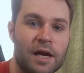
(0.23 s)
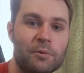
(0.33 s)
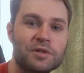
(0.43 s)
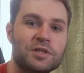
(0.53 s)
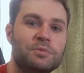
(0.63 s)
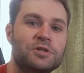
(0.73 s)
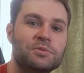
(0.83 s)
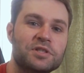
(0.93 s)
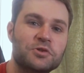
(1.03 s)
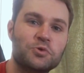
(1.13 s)
Hey, what's up
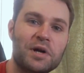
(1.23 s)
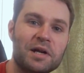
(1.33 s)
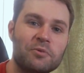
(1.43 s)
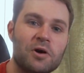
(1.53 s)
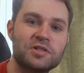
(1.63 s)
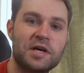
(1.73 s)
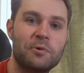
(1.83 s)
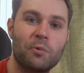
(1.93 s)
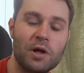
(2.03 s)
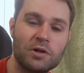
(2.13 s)
YouTube? This is Random Call Sign.